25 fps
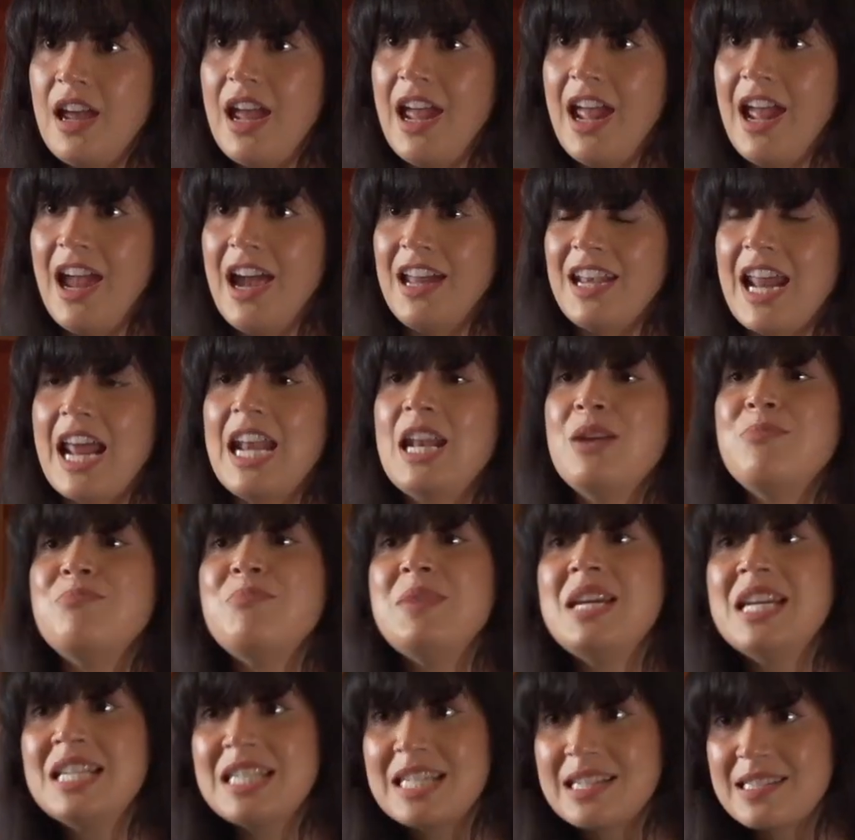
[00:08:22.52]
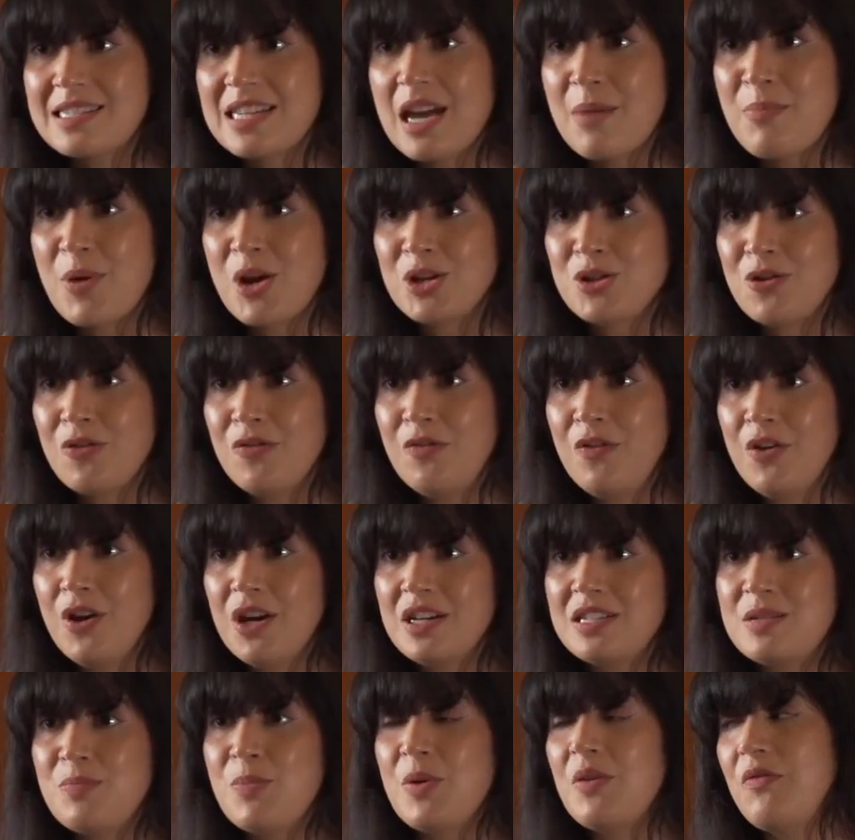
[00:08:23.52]
And I didn't mean to step on your
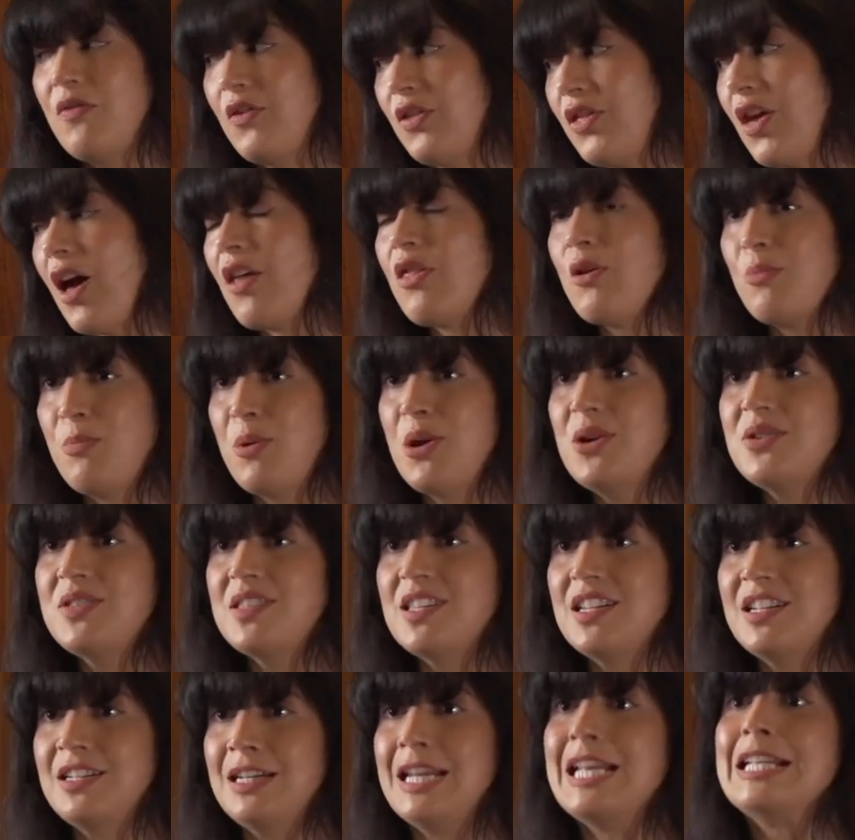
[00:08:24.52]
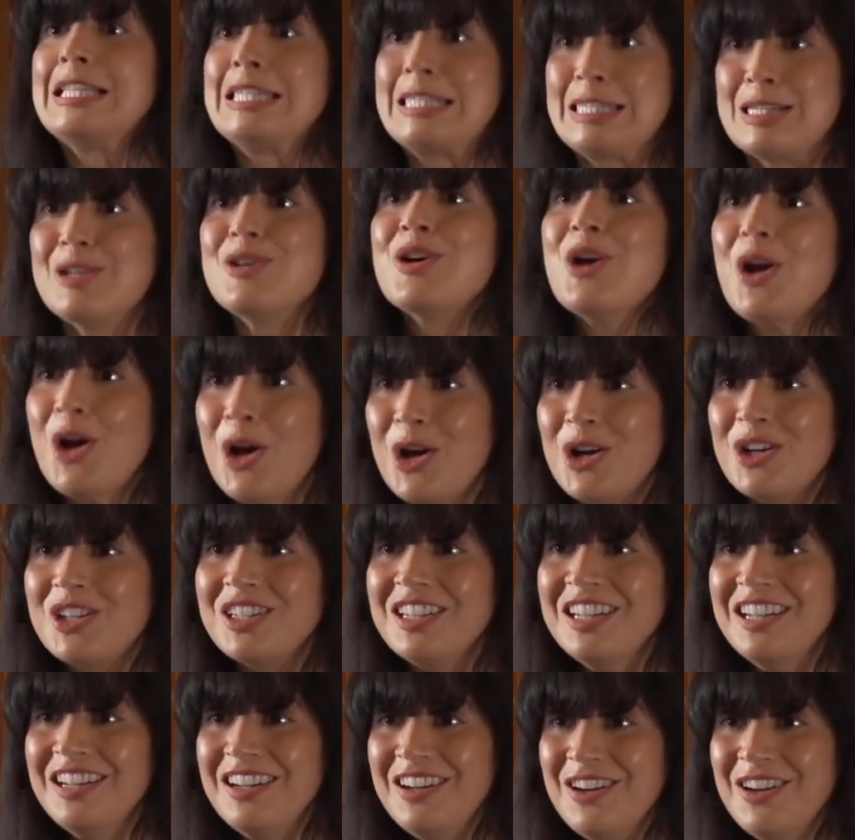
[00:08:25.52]
foot, but for the other person, it still hurt.